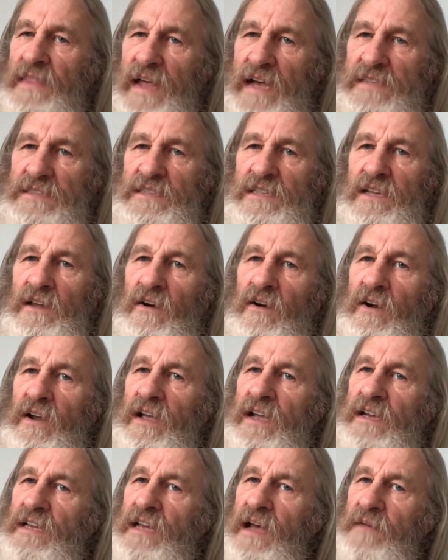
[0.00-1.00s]
That's the
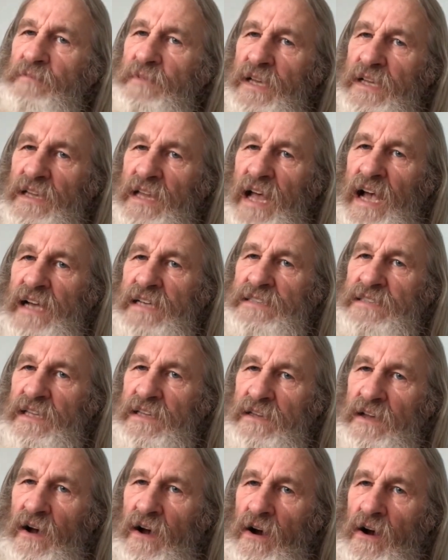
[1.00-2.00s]
archetype that lies
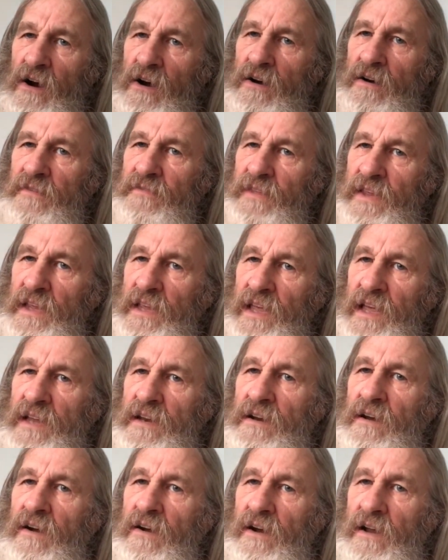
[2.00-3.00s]
at the heart of the
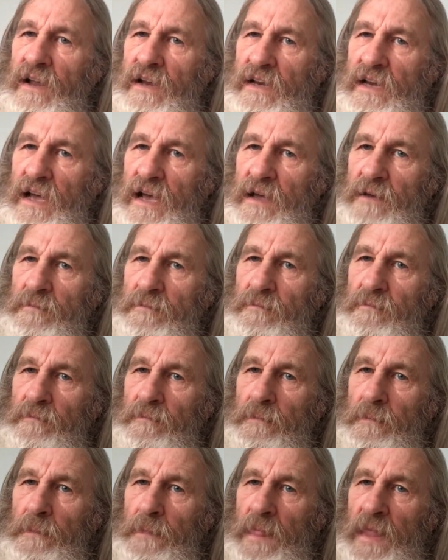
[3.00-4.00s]
Yin archetype,
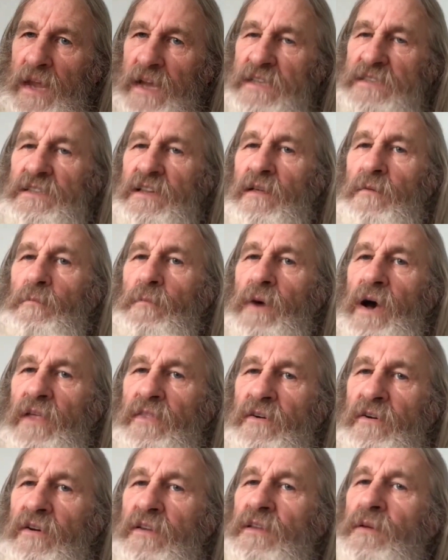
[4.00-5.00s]
is the
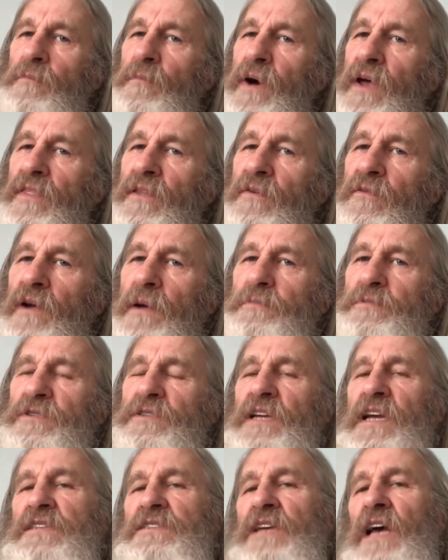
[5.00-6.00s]
mother. And the mother
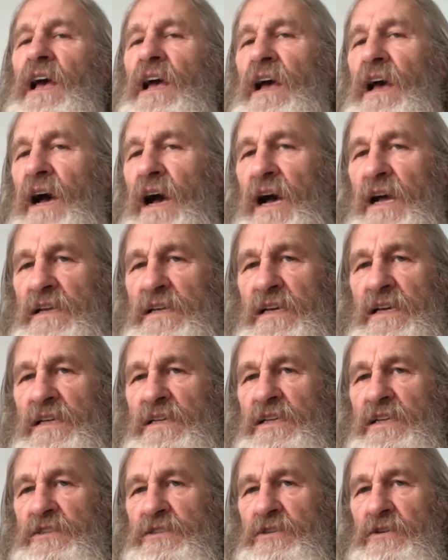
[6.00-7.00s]
represents
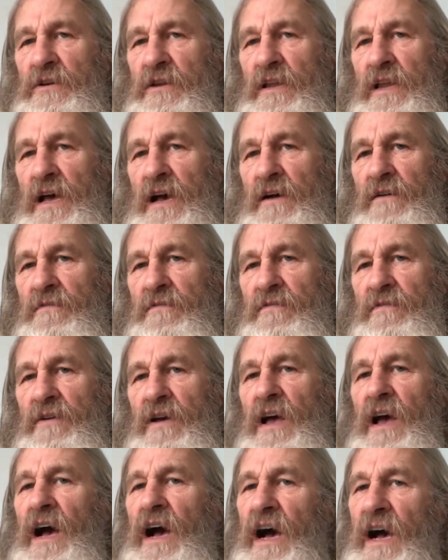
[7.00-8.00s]
unconditional love,
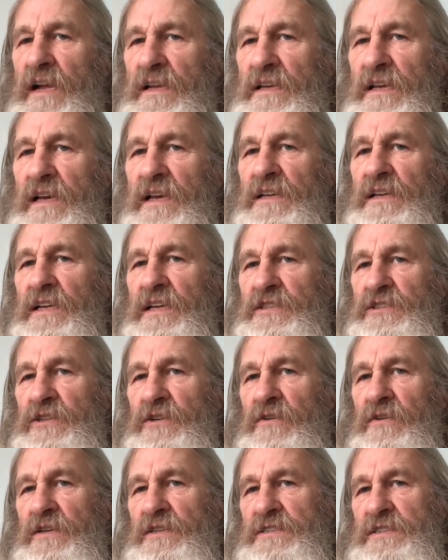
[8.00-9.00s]

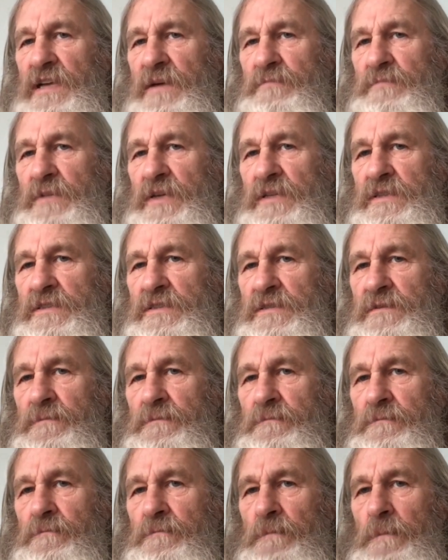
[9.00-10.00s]
unconditional acceptance.
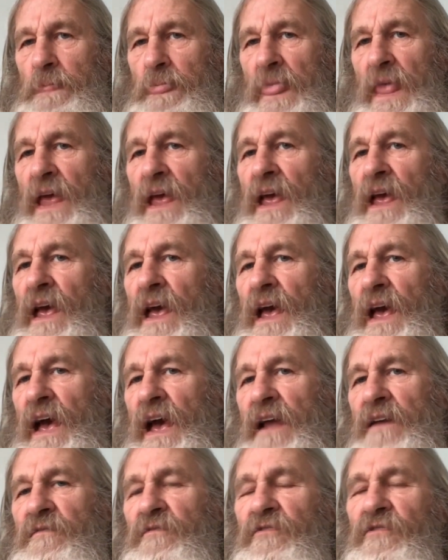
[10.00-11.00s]

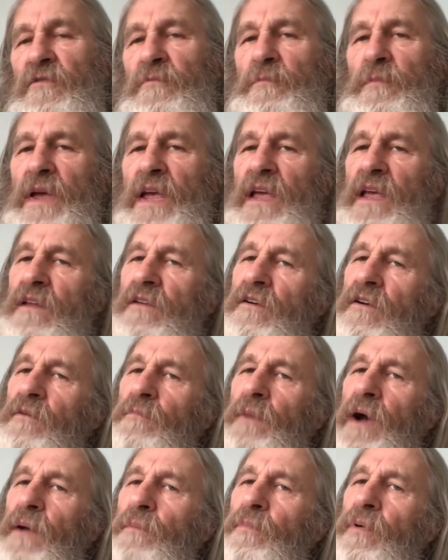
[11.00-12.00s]
And for me,
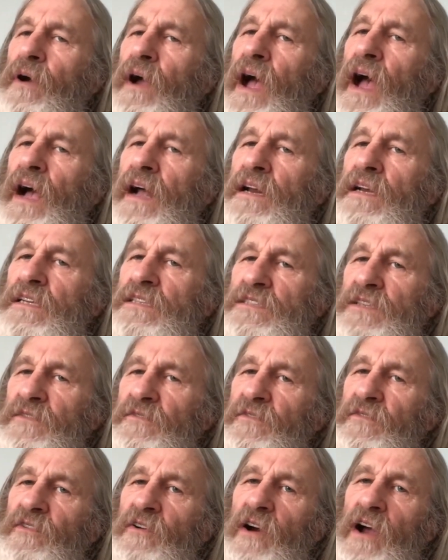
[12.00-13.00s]
during my practice,
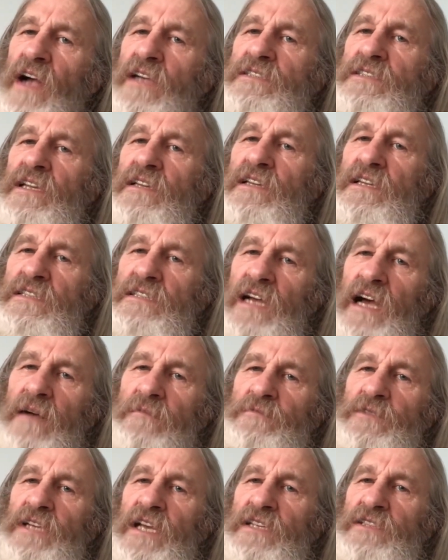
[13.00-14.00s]
for us at the
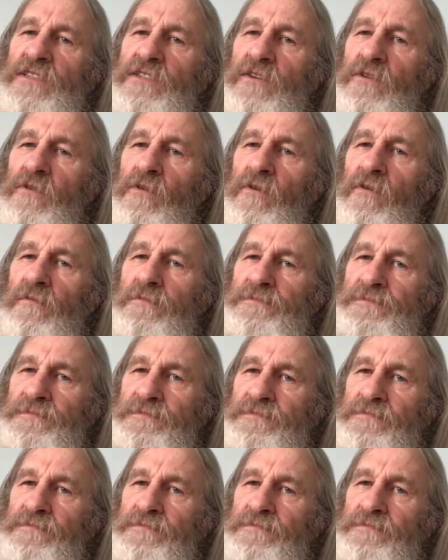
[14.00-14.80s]
Jamtse School,